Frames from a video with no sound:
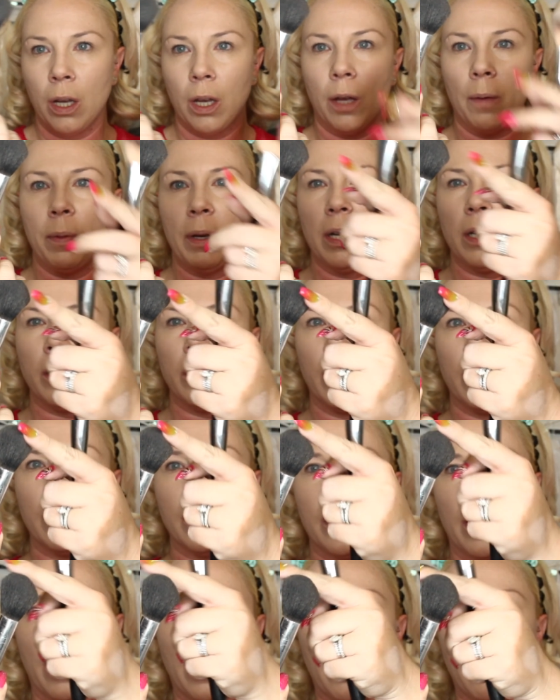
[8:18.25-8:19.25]
I mean, it
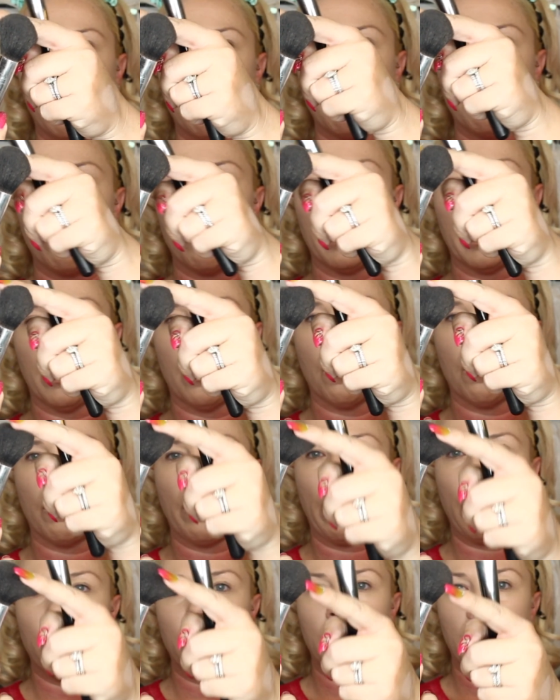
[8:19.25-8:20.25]
does have like a
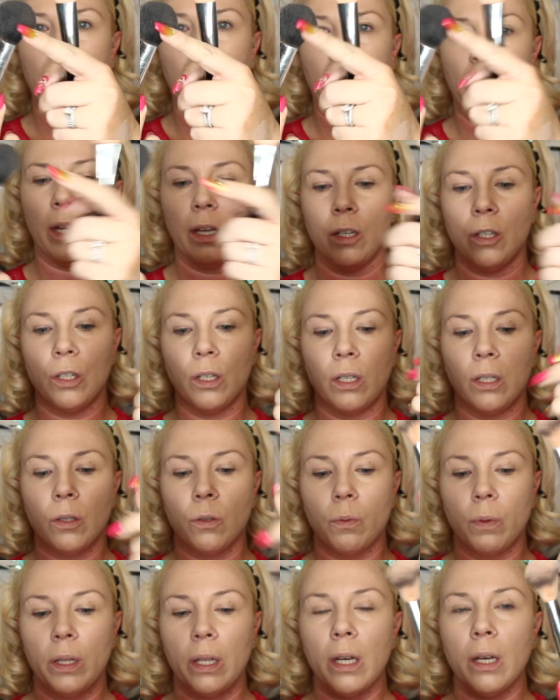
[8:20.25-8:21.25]
rounded edge. It's
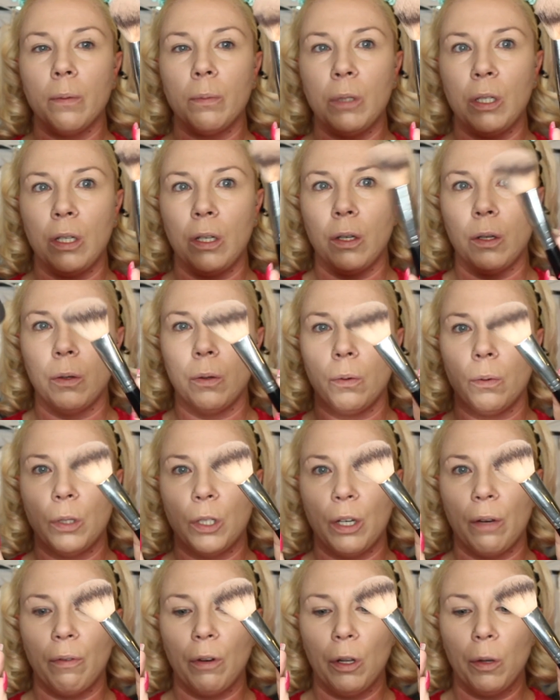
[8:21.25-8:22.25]
really up to you,
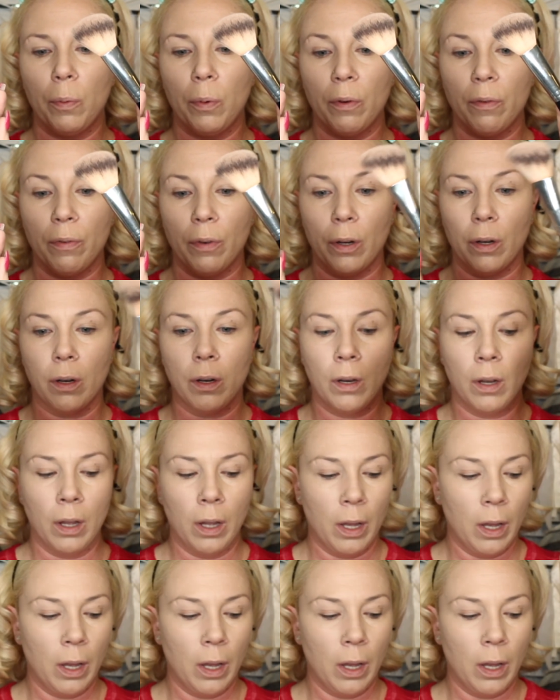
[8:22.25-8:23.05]
whichever you prefer.